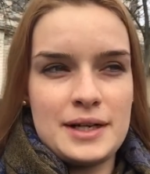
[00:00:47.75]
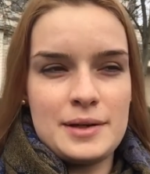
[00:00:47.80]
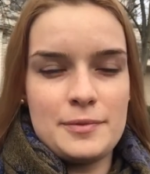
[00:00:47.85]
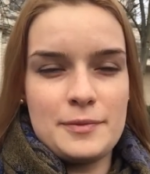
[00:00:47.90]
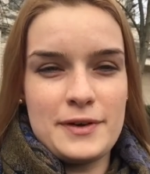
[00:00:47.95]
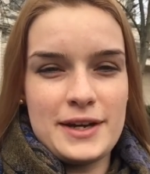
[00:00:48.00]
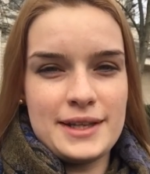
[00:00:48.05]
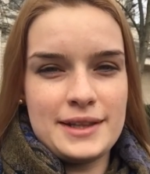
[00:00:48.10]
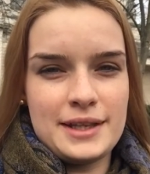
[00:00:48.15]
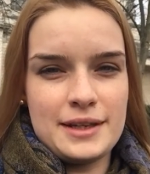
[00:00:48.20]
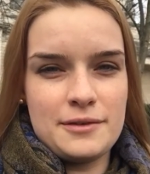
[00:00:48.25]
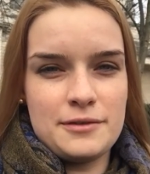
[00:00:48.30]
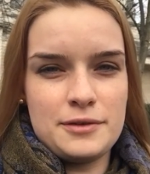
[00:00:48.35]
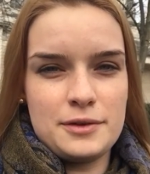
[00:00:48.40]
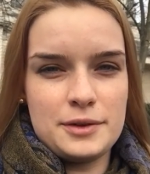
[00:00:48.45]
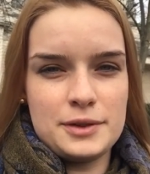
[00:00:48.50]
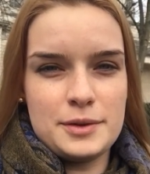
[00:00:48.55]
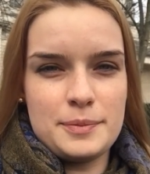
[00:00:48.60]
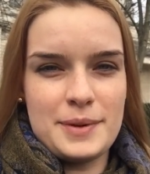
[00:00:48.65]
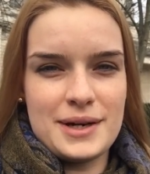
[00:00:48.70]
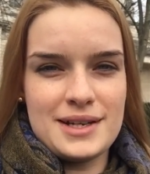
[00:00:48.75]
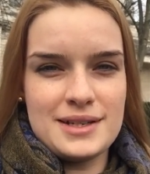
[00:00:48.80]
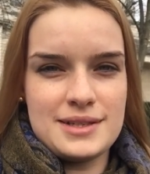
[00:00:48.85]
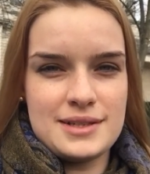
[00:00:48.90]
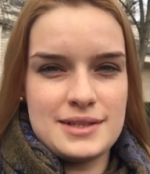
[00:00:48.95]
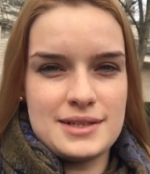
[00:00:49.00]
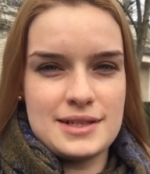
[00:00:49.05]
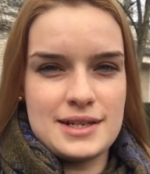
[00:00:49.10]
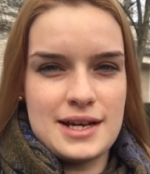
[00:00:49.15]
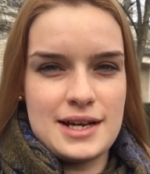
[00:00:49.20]
I'm waiting for the
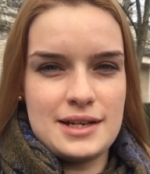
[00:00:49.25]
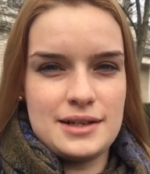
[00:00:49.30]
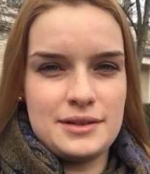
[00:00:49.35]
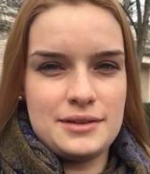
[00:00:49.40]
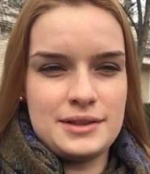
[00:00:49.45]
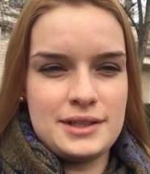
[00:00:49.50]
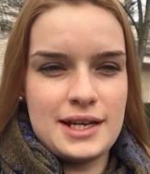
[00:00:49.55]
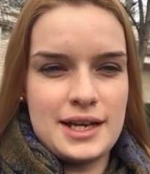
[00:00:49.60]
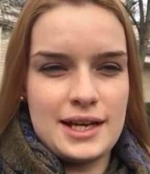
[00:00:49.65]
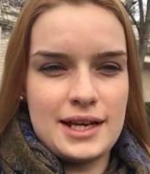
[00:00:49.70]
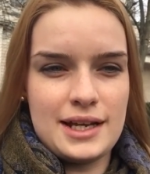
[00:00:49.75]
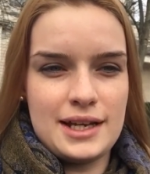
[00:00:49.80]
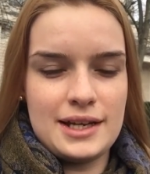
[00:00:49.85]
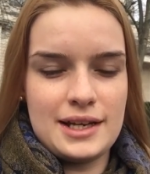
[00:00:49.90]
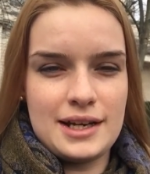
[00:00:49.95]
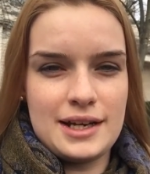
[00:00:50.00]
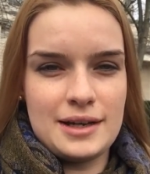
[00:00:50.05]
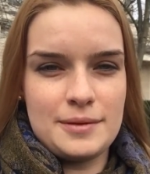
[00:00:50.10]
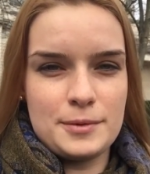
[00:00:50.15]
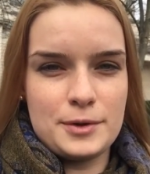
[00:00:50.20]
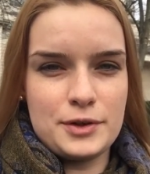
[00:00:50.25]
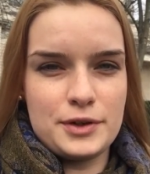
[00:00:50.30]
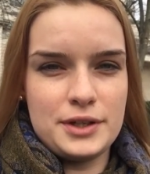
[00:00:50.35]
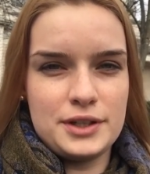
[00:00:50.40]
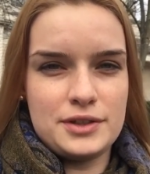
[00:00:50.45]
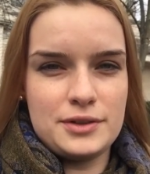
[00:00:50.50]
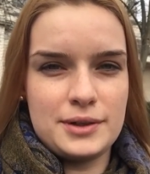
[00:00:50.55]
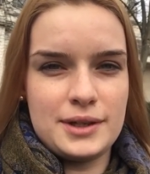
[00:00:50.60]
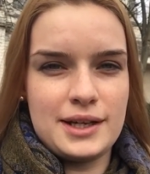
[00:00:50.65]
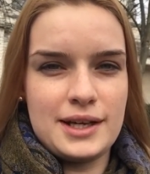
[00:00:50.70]
bus now, then I'm
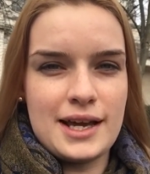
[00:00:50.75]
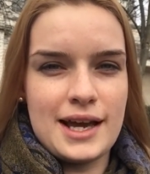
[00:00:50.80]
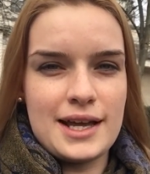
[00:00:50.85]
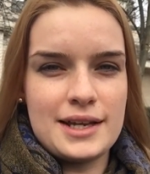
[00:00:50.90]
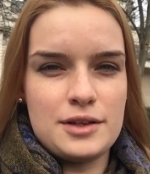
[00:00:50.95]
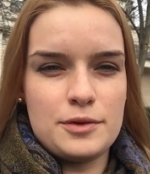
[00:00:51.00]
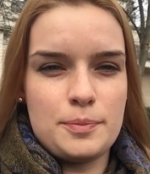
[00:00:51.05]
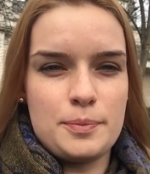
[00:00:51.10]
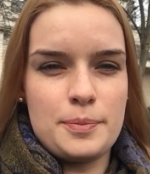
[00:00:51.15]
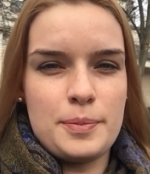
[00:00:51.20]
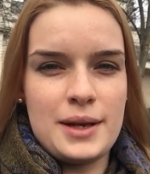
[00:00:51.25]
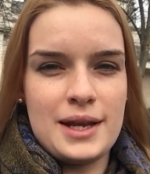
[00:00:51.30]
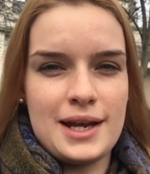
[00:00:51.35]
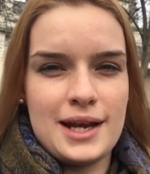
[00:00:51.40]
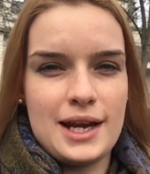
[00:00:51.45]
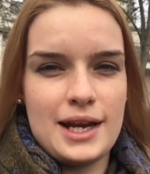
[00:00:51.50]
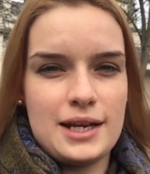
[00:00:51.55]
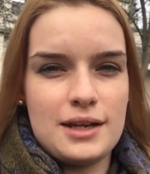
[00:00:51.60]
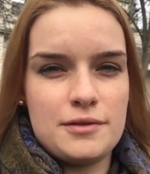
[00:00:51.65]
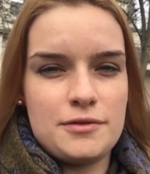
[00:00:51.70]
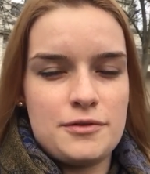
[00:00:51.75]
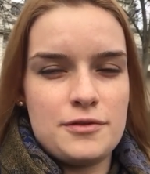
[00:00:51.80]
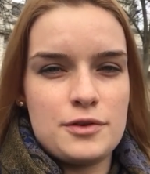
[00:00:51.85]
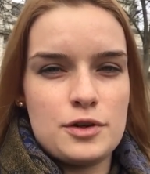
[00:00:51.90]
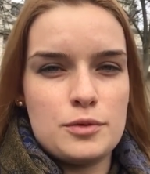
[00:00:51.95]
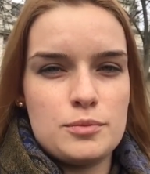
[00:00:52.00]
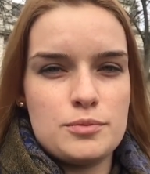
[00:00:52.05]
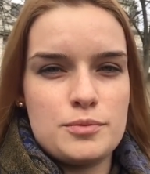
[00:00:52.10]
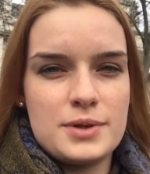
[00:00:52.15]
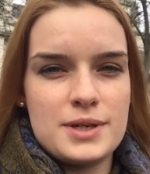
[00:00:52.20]
going to get a plane
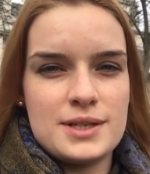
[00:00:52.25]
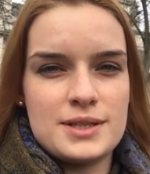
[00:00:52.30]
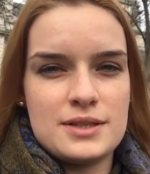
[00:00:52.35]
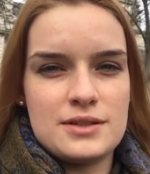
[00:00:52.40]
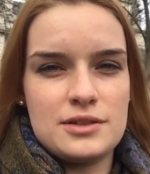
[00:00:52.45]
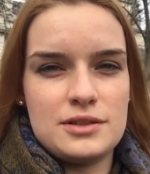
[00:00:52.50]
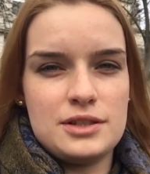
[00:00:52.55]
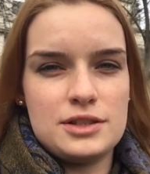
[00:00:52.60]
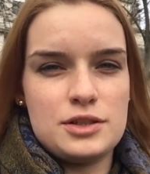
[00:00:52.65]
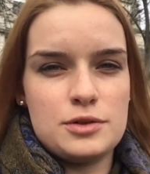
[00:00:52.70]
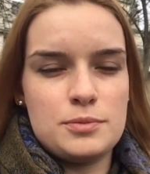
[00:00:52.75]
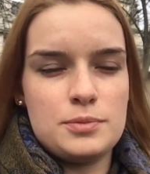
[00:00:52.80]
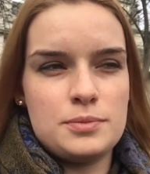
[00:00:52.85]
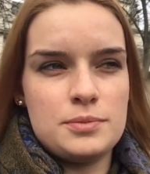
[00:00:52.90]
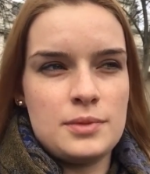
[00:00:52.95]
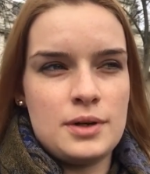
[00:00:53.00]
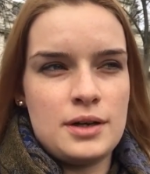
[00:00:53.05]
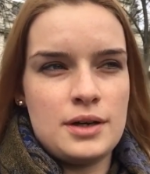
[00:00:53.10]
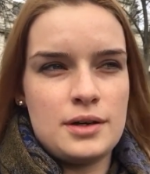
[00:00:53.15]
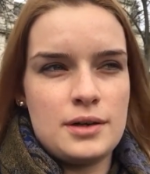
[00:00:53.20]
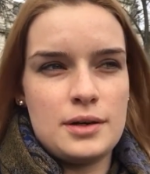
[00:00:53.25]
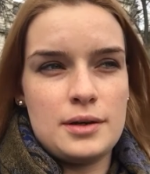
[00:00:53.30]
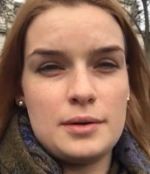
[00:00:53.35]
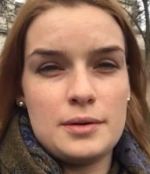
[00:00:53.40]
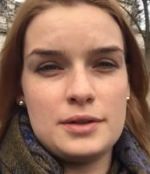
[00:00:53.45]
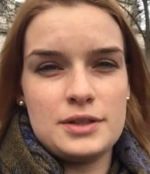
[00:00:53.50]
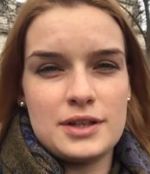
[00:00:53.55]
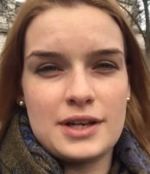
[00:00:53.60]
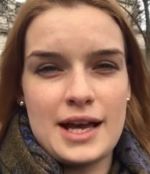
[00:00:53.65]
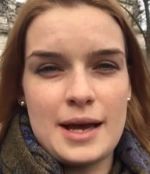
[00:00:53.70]
from Bristol to
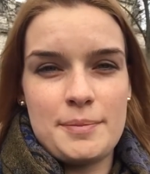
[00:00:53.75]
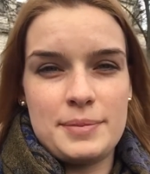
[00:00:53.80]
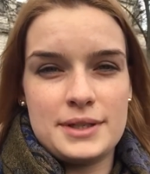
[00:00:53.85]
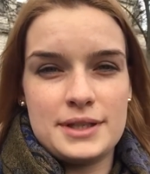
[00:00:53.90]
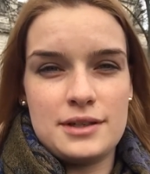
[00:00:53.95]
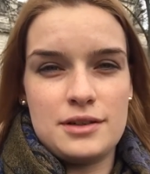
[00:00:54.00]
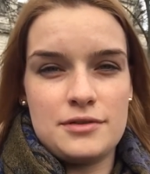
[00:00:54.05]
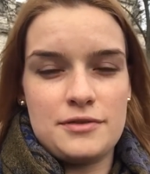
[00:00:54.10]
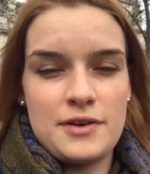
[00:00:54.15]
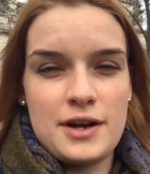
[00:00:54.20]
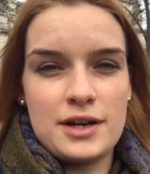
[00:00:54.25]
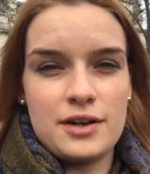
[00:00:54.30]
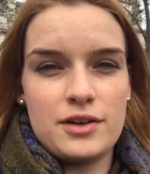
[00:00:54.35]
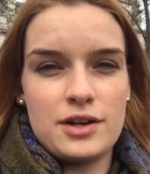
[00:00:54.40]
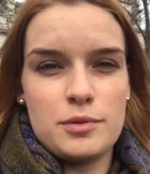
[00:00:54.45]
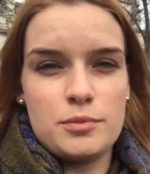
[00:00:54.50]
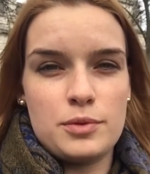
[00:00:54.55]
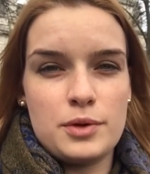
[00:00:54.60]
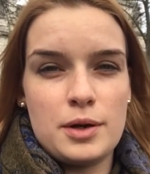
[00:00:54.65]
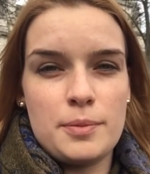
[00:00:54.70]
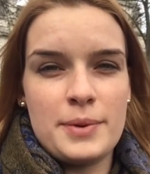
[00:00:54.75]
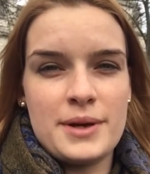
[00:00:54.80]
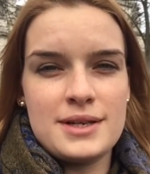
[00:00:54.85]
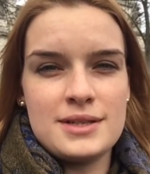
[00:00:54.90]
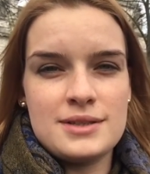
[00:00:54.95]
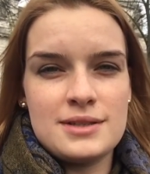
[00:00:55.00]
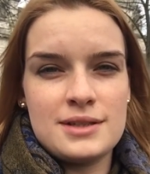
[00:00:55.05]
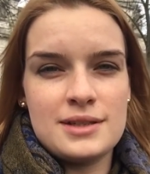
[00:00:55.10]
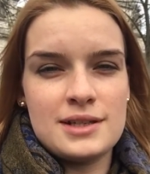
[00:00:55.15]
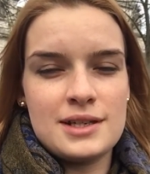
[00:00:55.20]
the capital of Hungary,
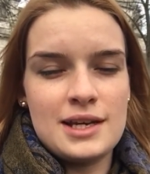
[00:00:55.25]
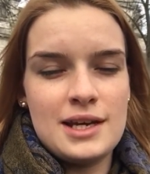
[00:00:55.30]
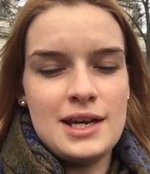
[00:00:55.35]
Budapest,